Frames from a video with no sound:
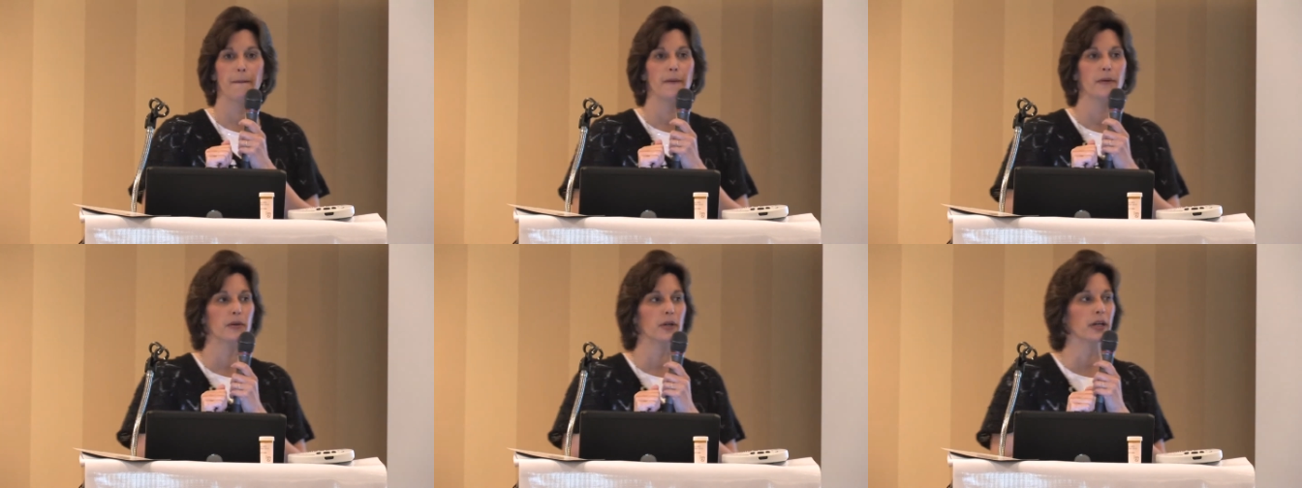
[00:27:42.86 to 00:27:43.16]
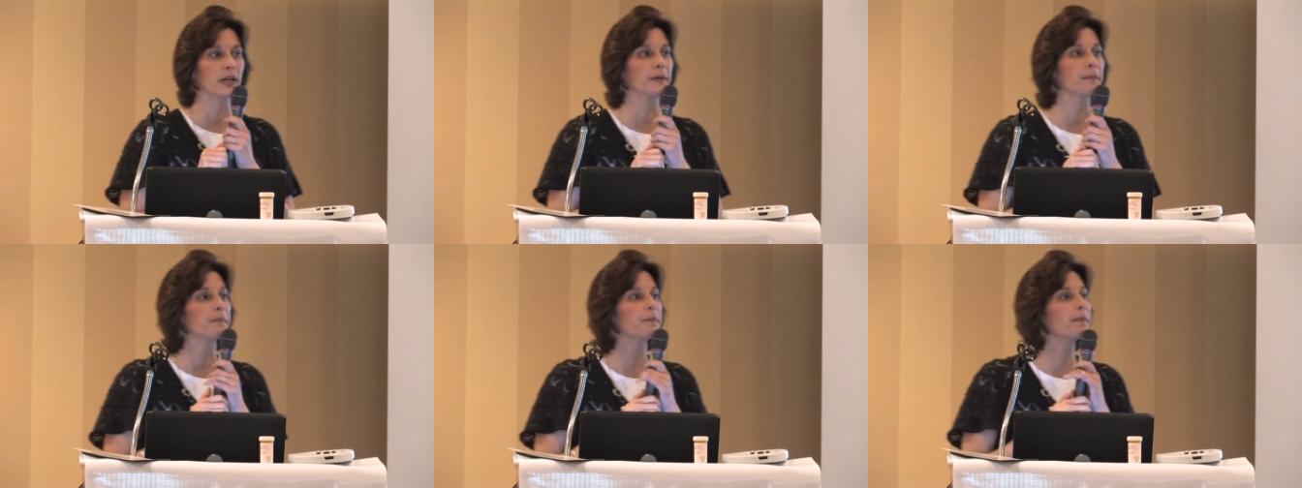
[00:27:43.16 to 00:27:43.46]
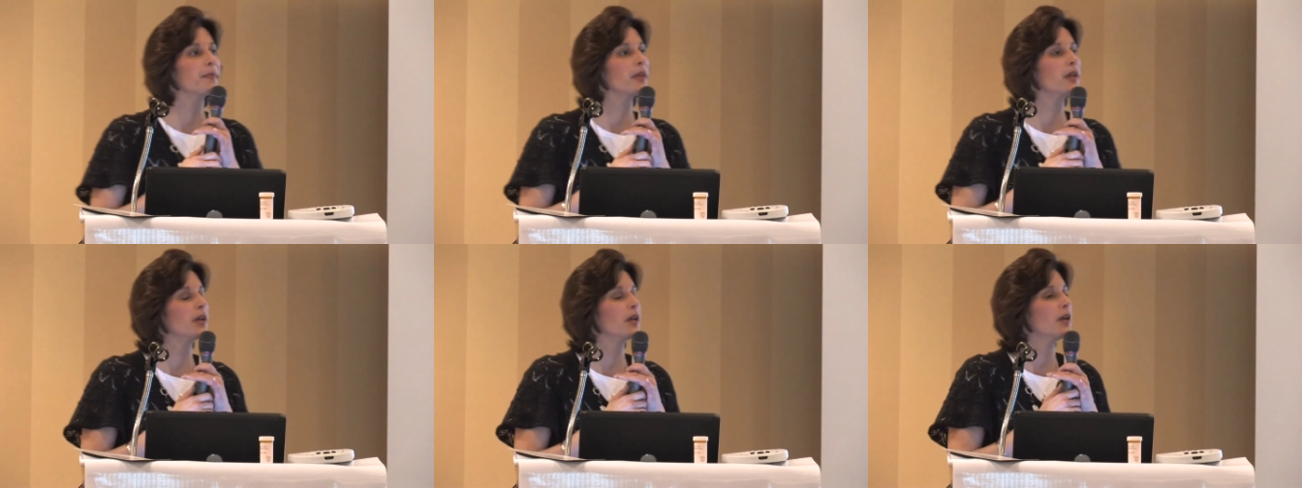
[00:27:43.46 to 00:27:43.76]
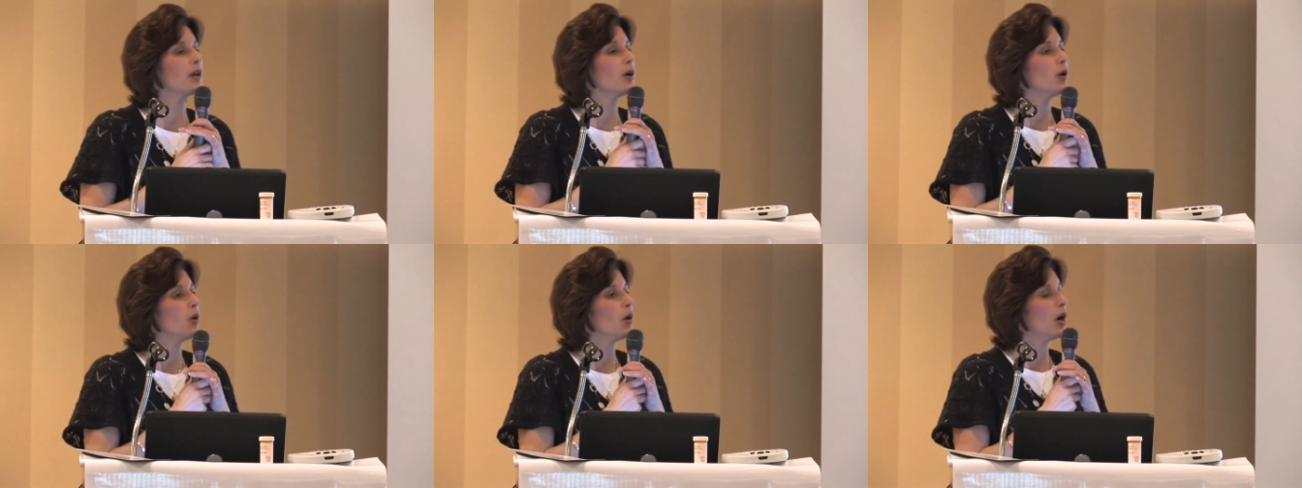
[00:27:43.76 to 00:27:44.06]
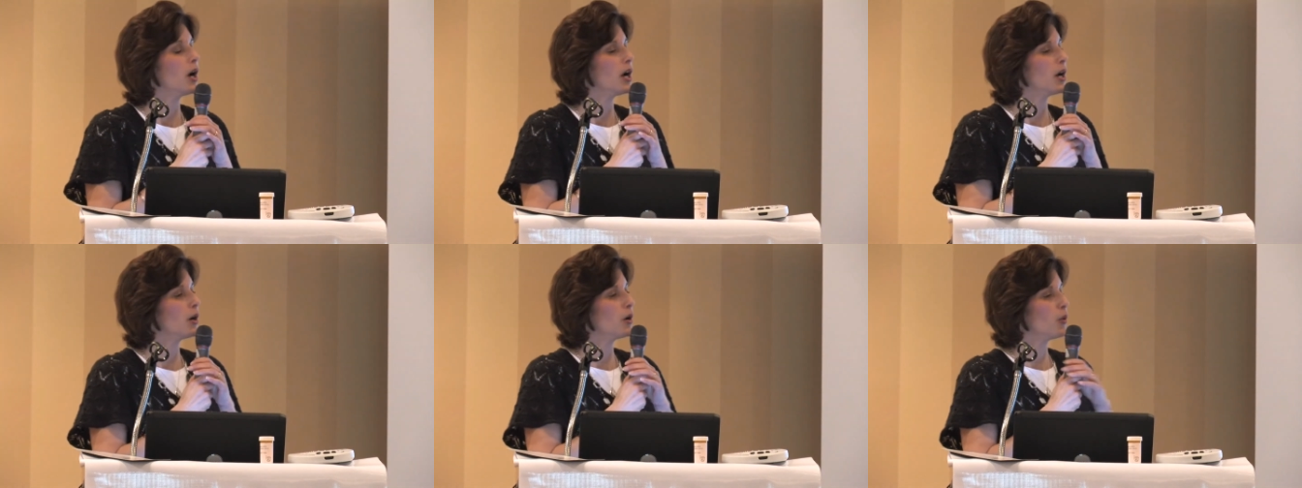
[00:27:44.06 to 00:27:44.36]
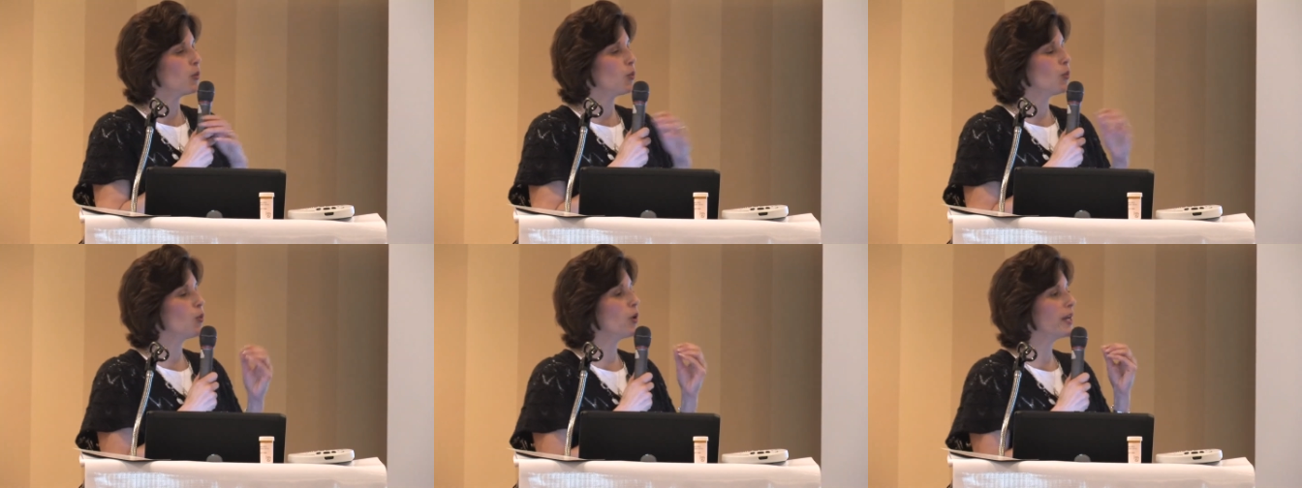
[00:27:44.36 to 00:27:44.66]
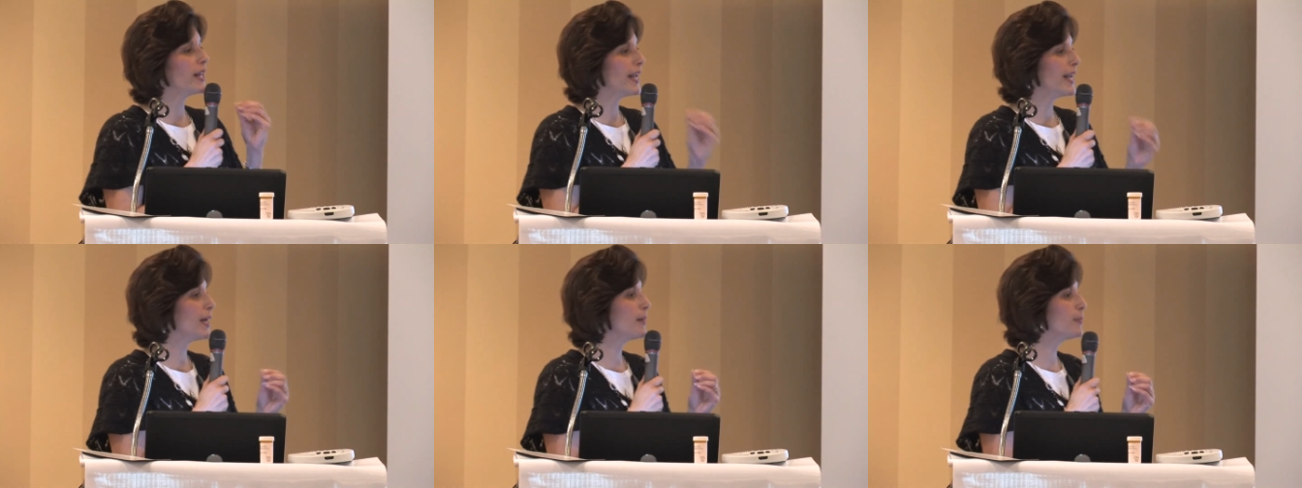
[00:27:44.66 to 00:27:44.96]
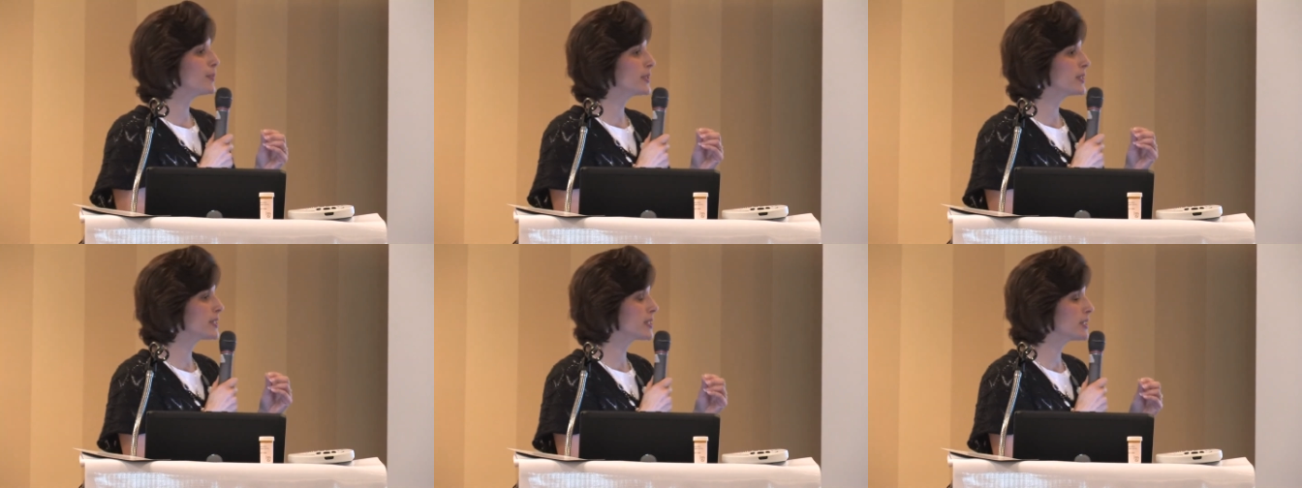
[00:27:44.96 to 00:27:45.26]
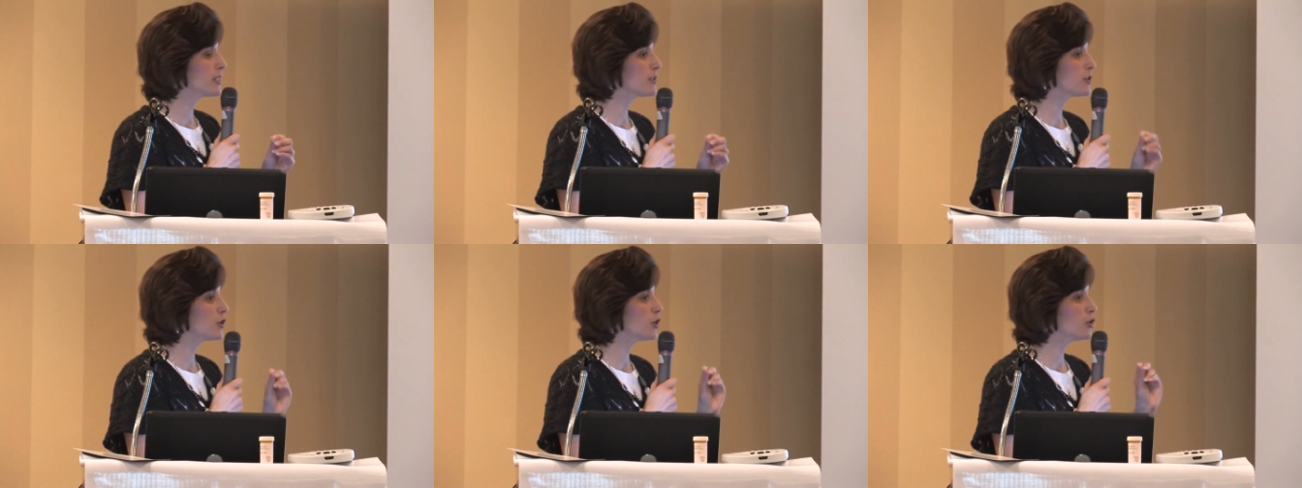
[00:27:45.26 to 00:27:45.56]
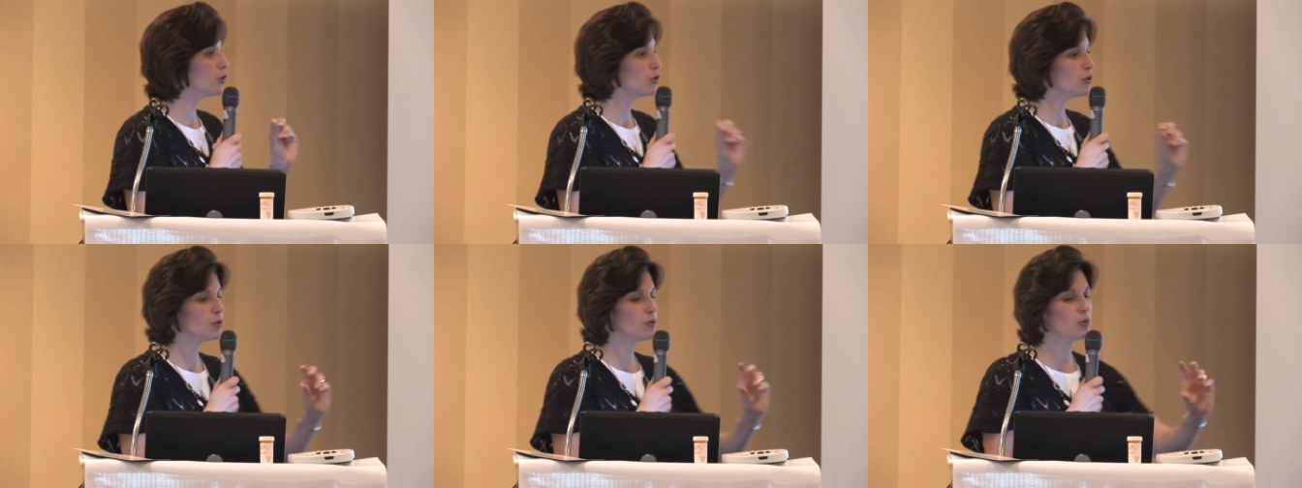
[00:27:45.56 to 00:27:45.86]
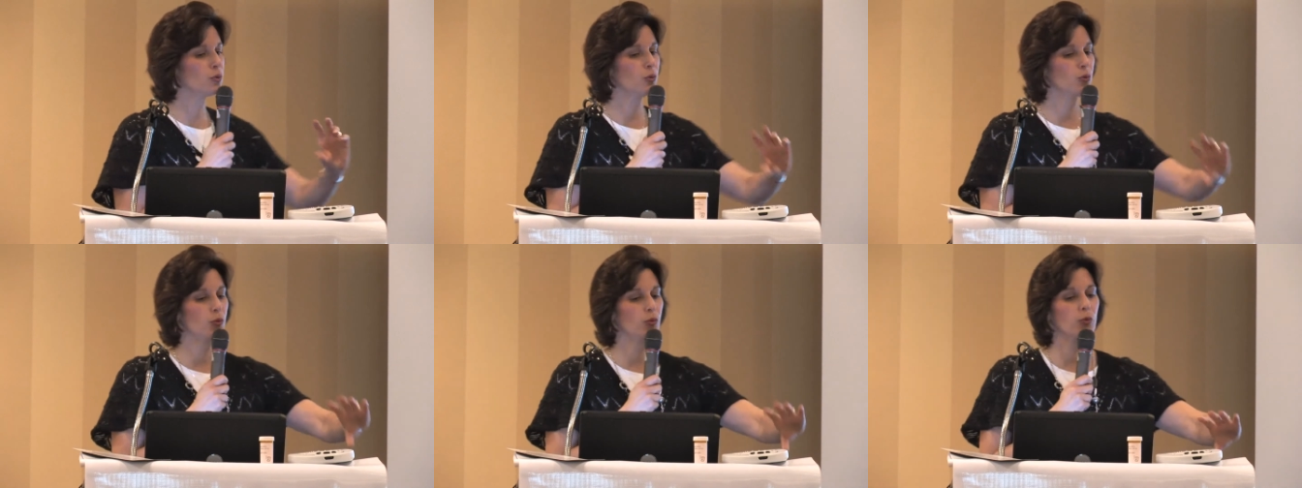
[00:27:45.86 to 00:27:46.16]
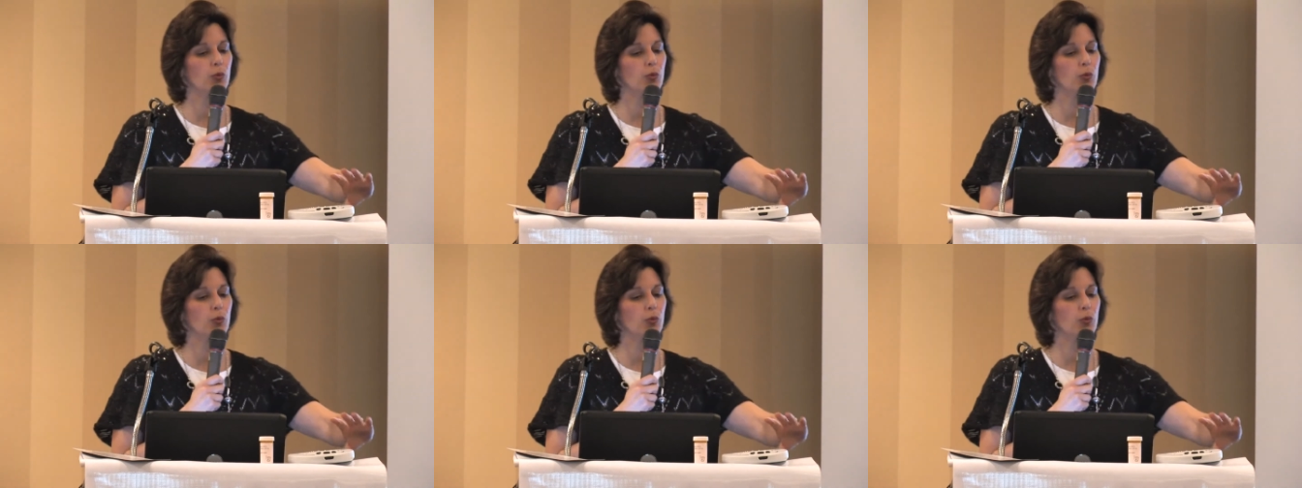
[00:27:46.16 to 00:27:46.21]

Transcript: Okay. What happens is you